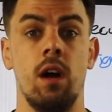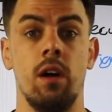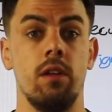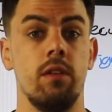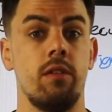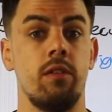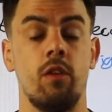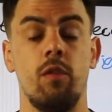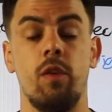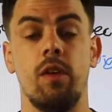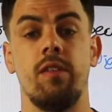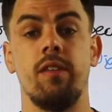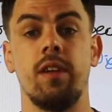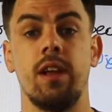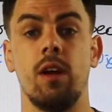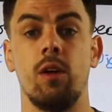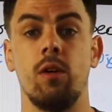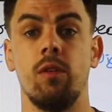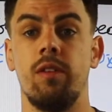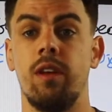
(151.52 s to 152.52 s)
software
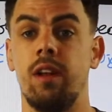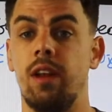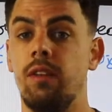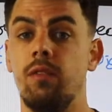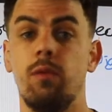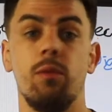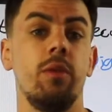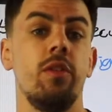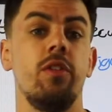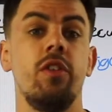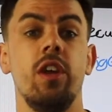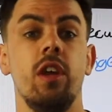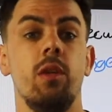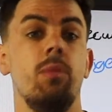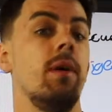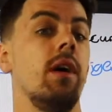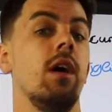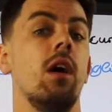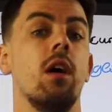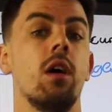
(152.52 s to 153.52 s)
security, and even with
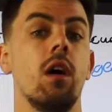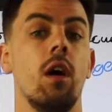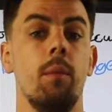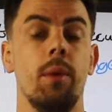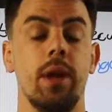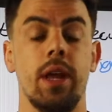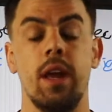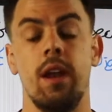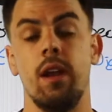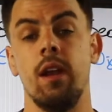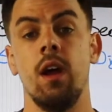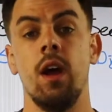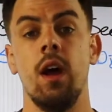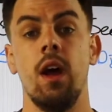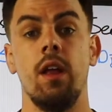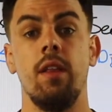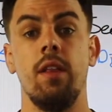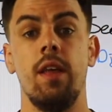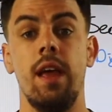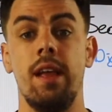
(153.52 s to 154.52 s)
GDPR coming in,
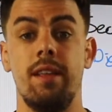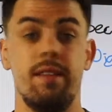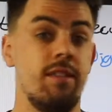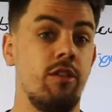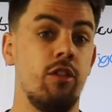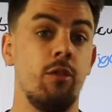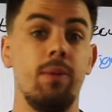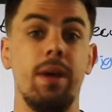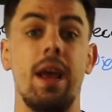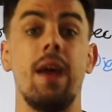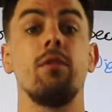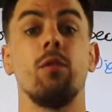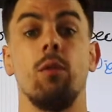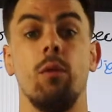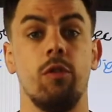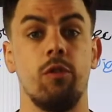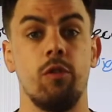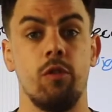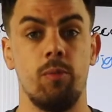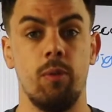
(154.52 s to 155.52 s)
it should be
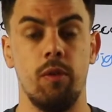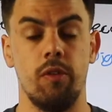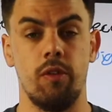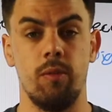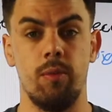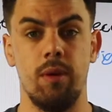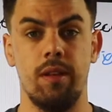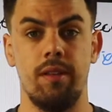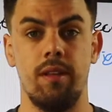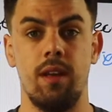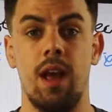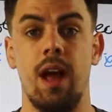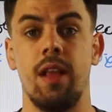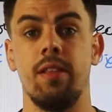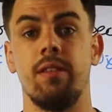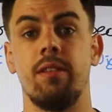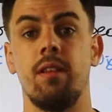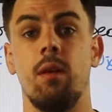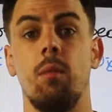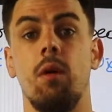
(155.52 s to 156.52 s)
everyone's responsibility,
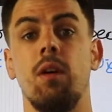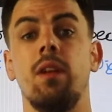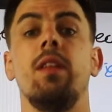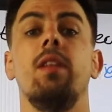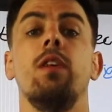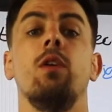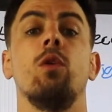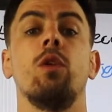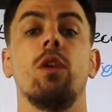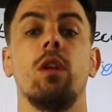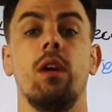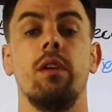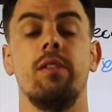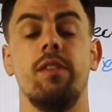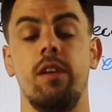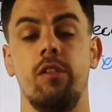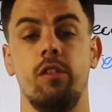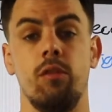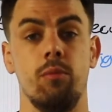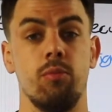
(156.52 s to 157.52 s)
and someone in the
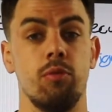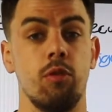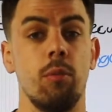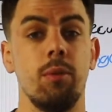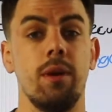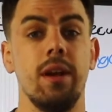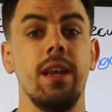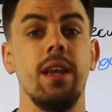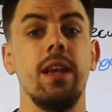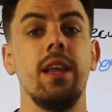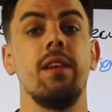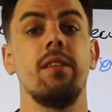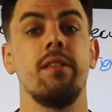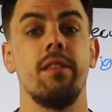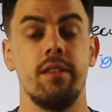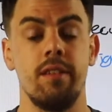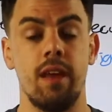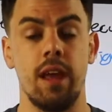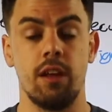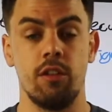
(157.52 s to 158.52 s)
organisation probably needs
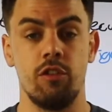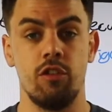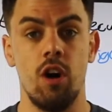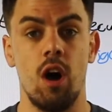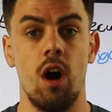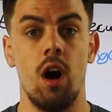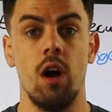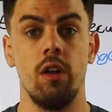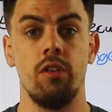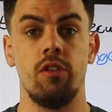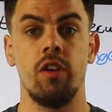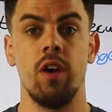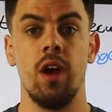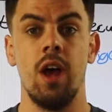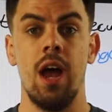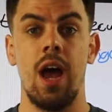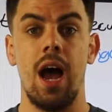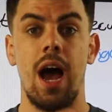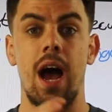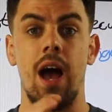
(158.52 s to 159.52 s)
to take charge
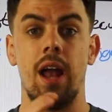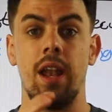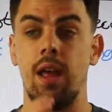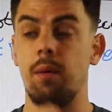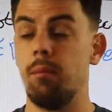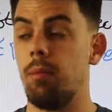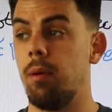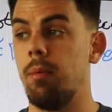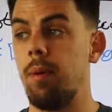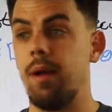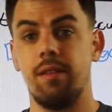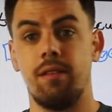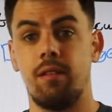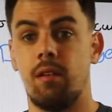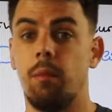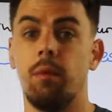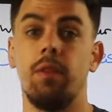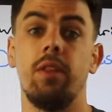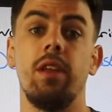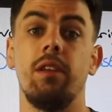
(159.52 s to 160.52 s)
and implement
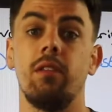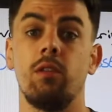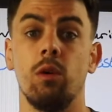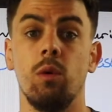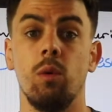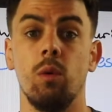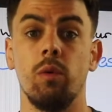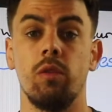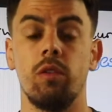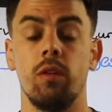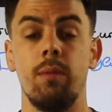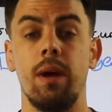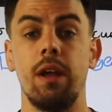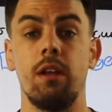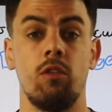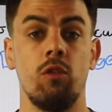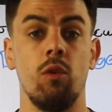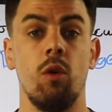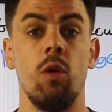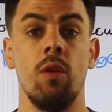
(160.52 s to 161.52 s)
some of these tools to
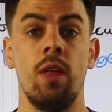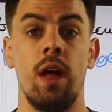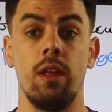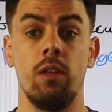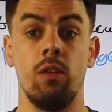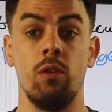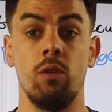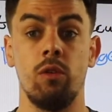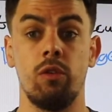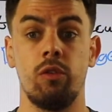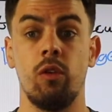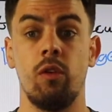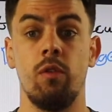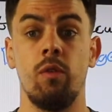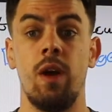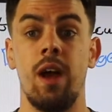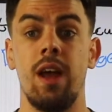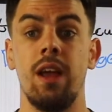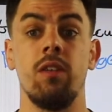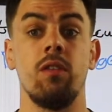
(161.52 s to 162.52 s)
make sure that your
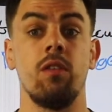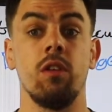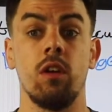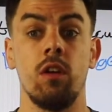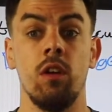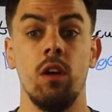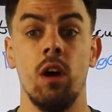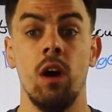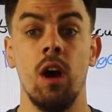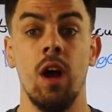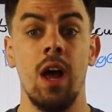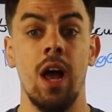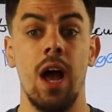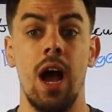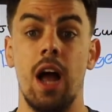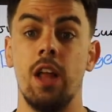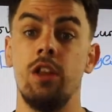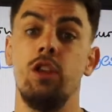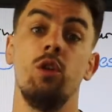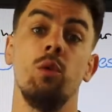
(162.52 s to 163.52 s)
software is secure
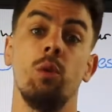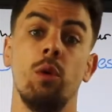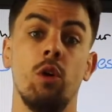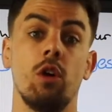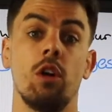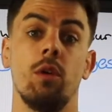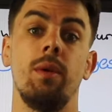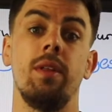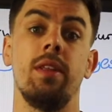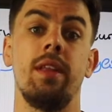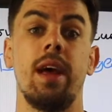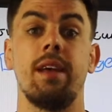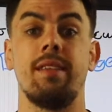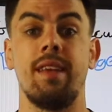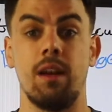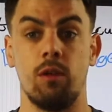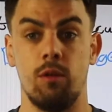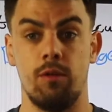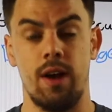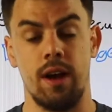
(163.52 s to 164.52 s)
and you are not going to be the next
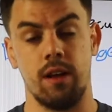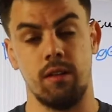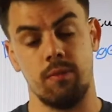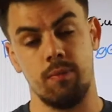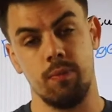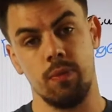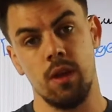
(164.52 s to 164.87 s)
Equifax.